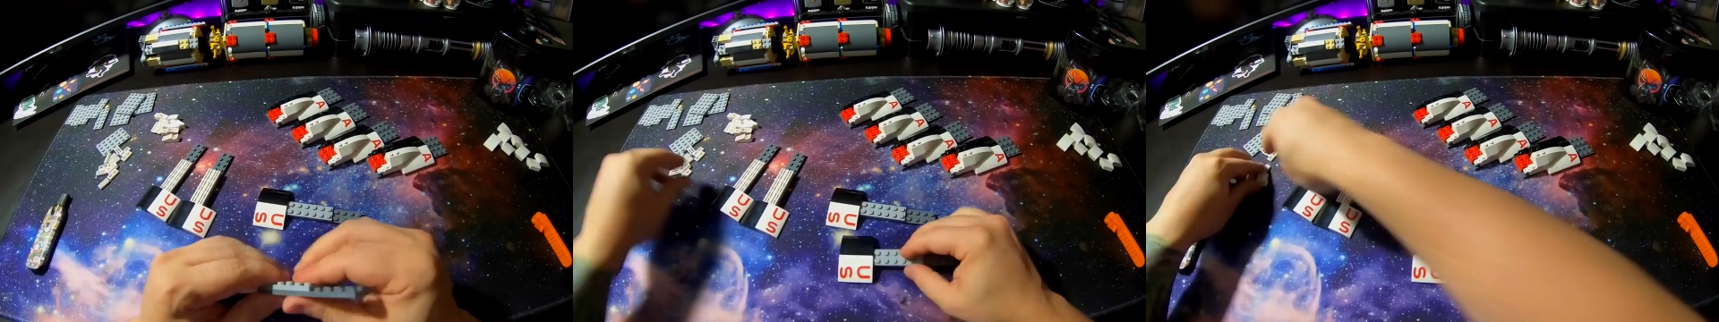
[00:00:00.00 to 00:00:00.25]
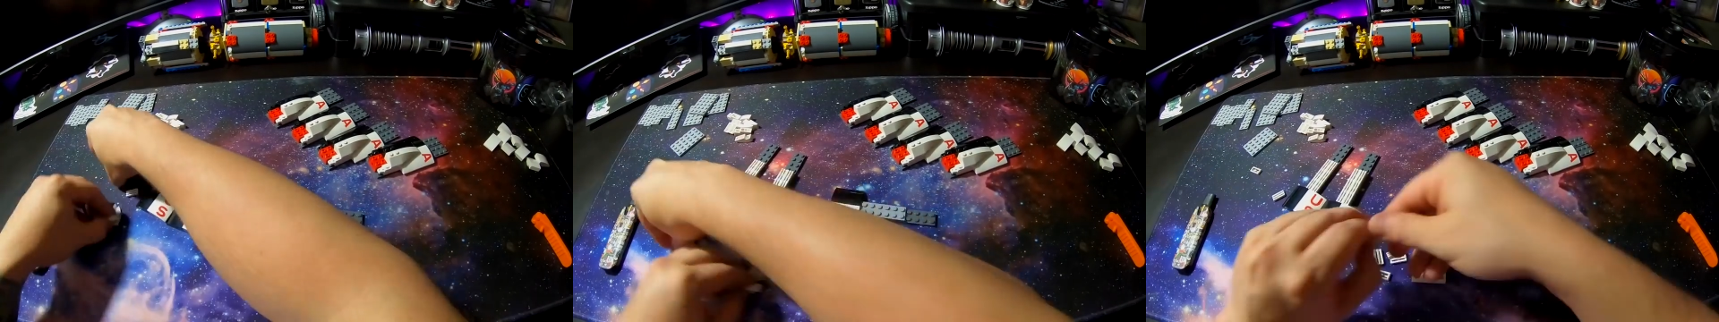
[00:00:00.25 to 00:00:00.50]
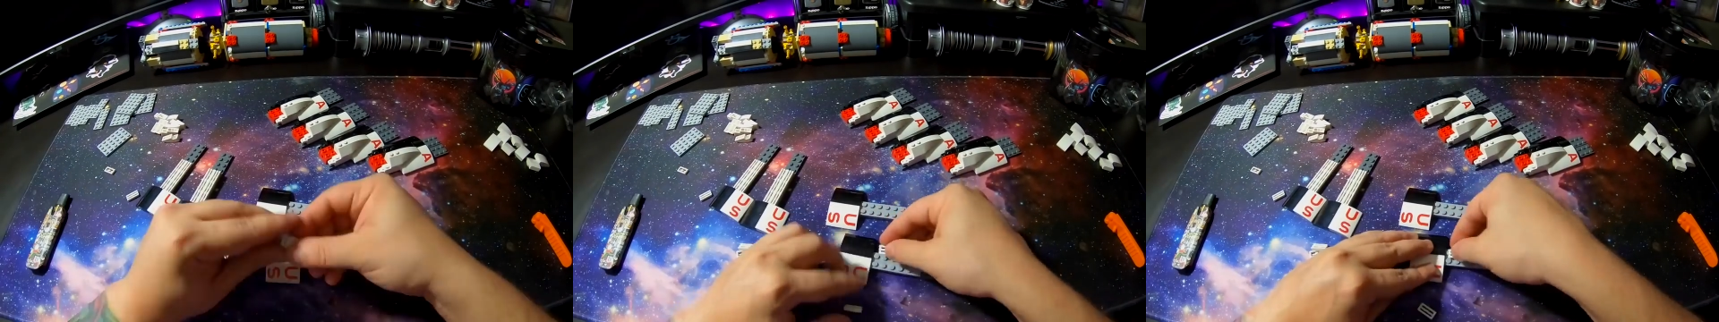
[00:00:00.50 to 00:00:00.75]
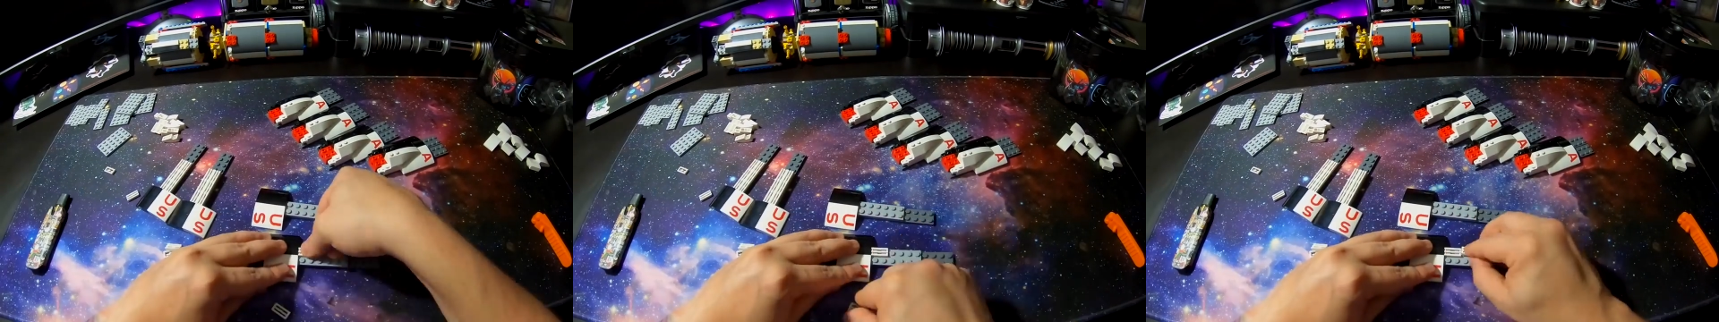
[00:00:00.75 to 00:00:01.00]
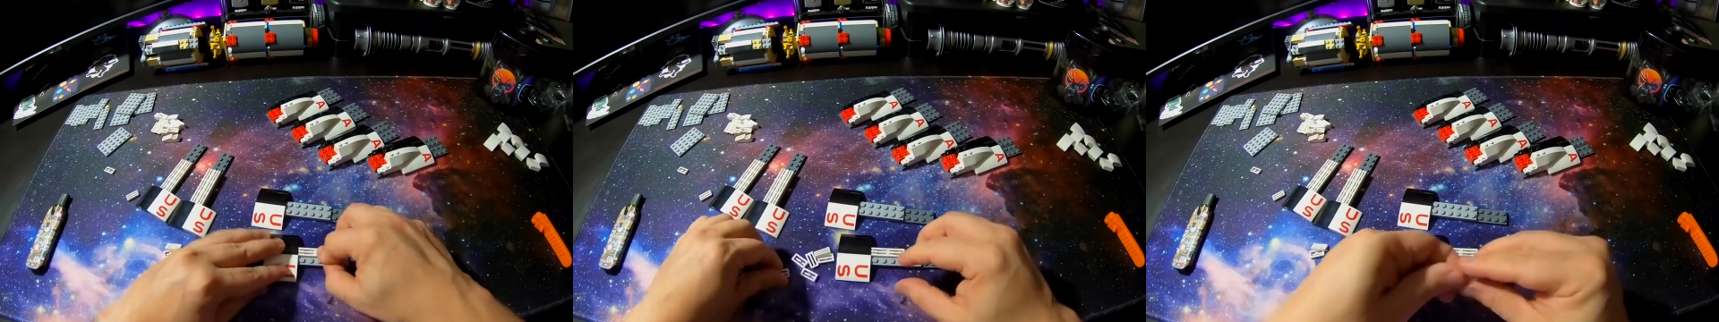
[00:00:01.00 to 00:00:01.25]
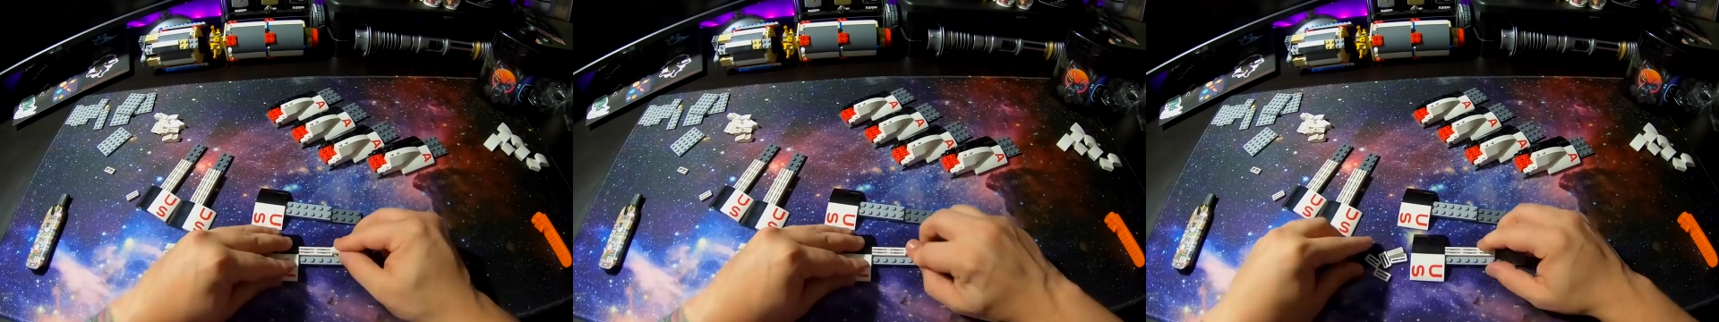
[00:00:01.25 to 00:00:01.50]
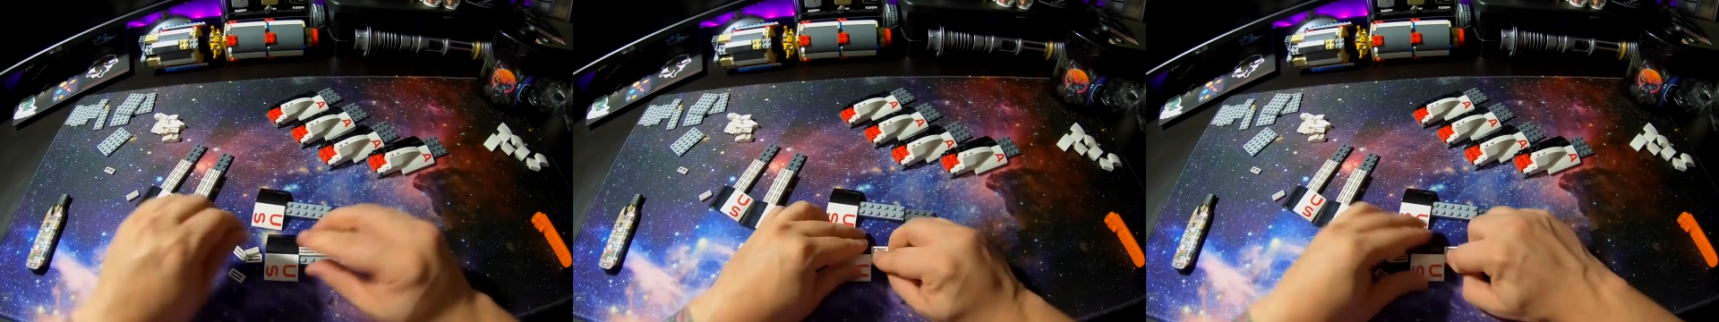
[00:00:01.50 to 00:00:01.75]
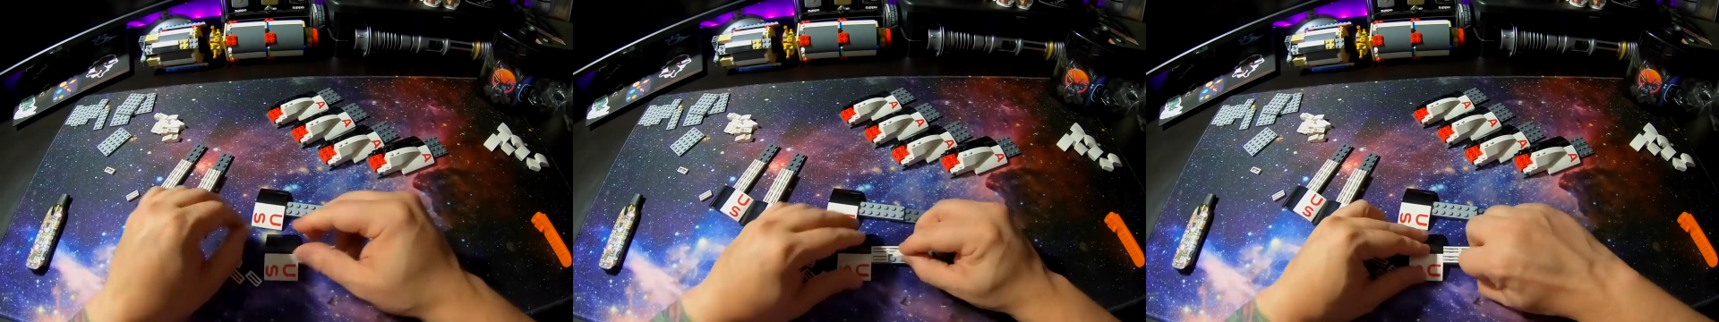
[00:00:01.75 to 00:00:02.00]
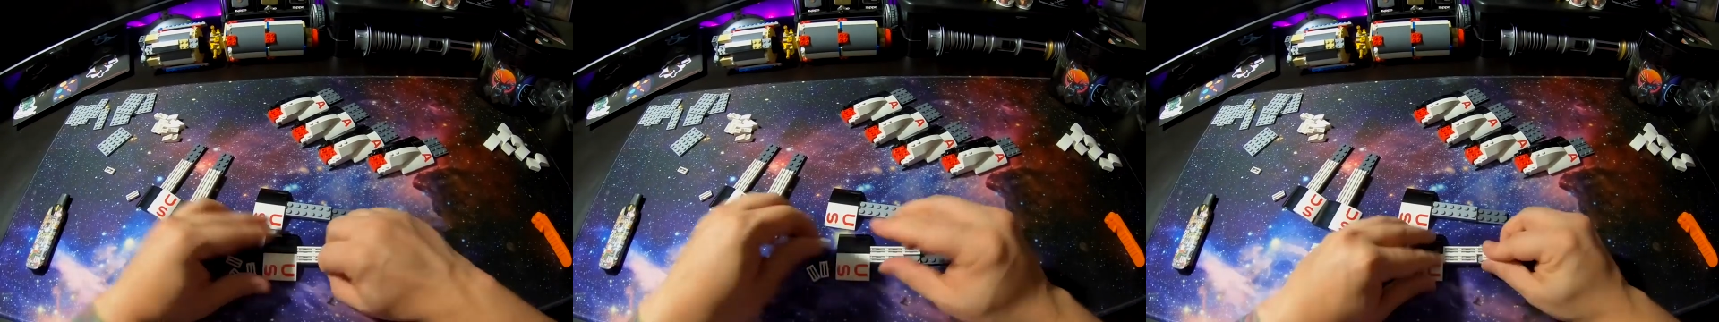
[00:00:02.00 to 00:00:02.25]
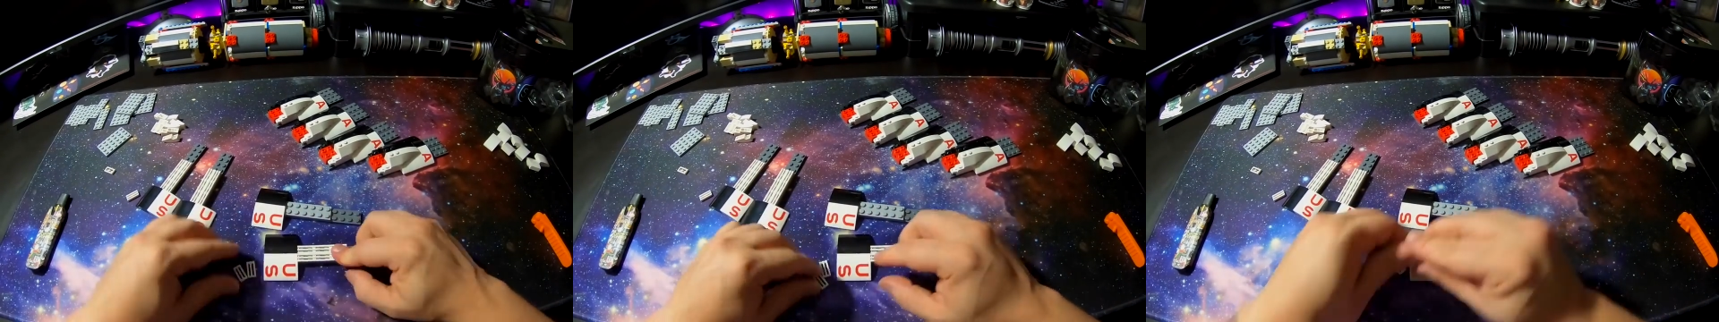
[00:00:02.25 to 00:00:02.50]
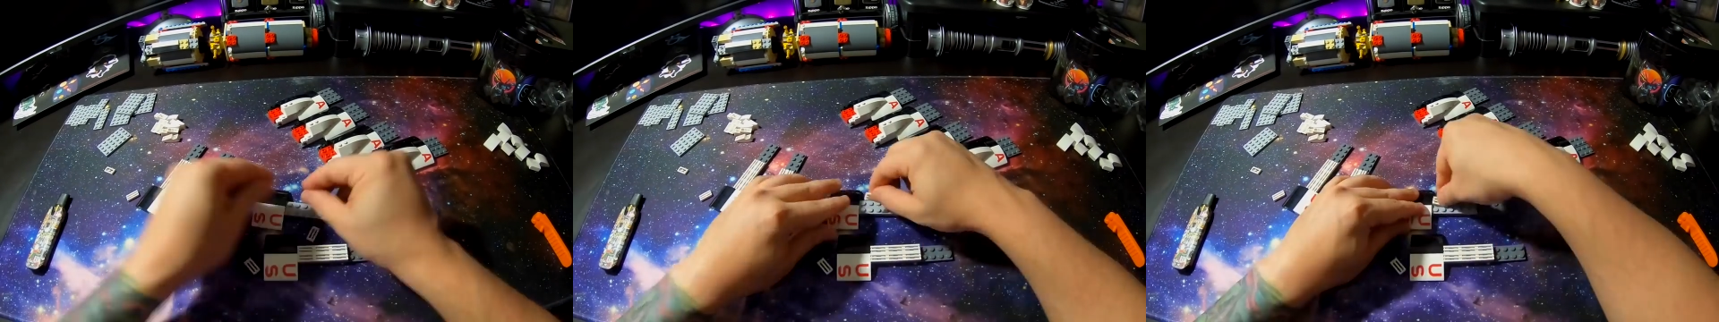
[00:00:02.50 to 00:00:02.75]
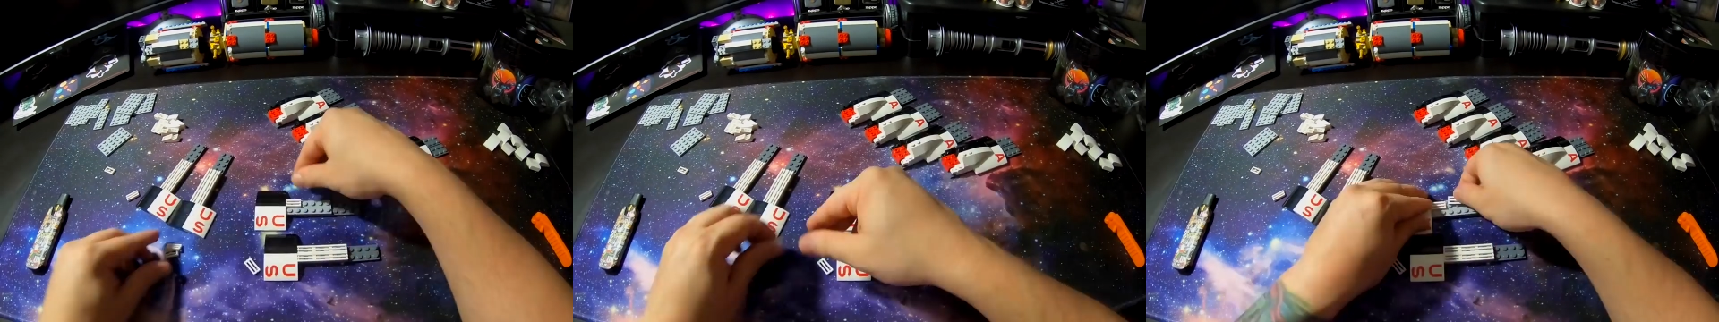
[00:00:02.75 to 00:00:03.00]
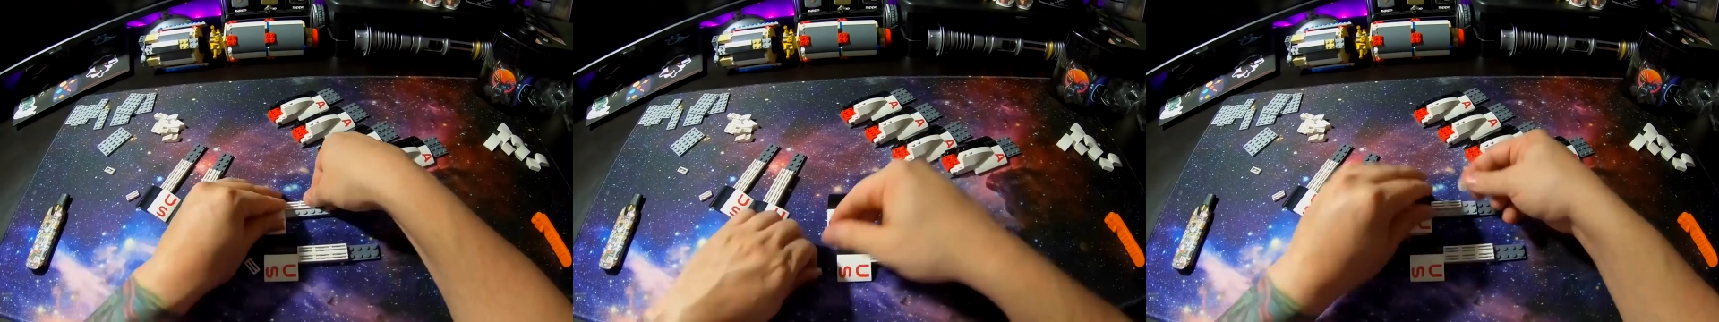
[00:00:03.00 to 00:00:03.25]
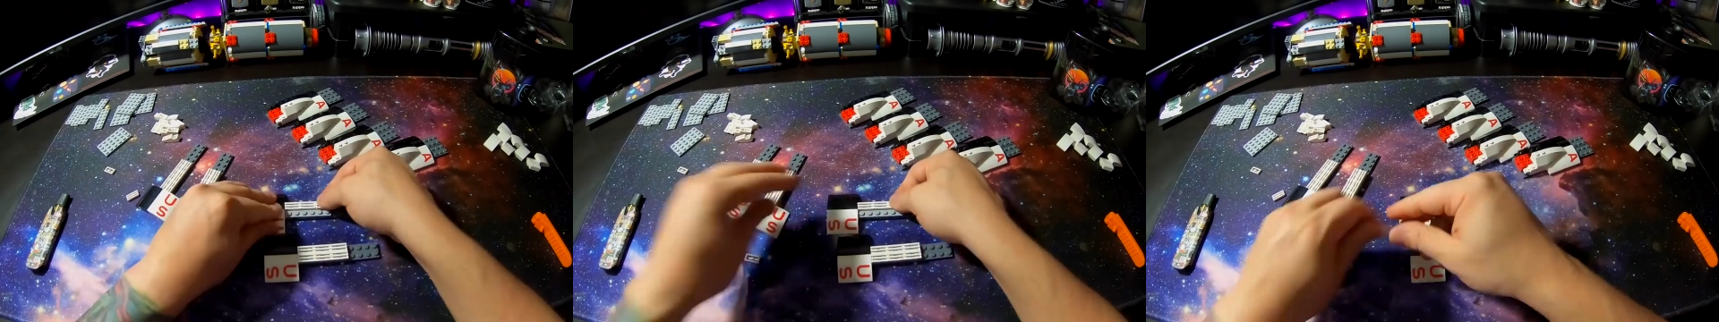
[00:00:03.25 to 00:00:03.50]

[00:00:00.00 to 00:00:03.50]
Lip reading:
[unreadable: no face in view]